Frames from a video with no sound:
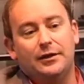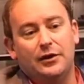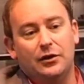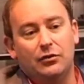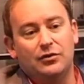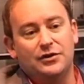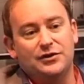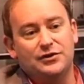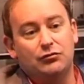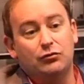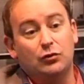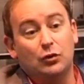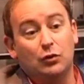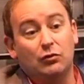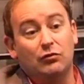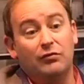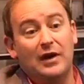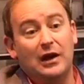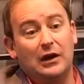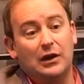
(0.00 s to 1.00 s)
there is
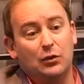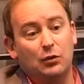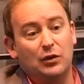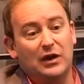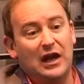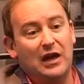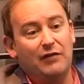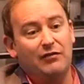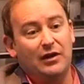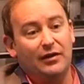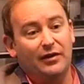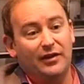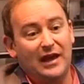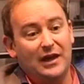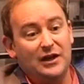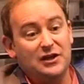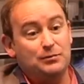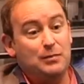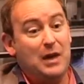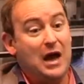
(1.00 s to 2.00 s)
real value in having
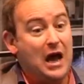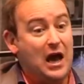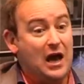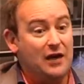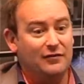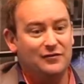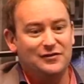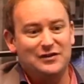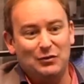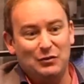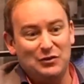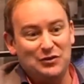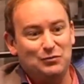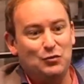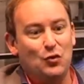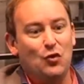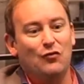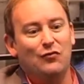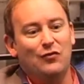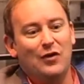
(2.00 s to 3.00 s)
that as part of someone's
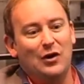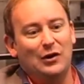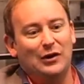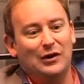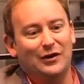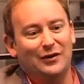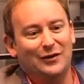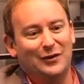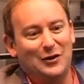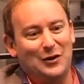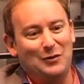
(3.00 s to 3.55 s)
portfolio.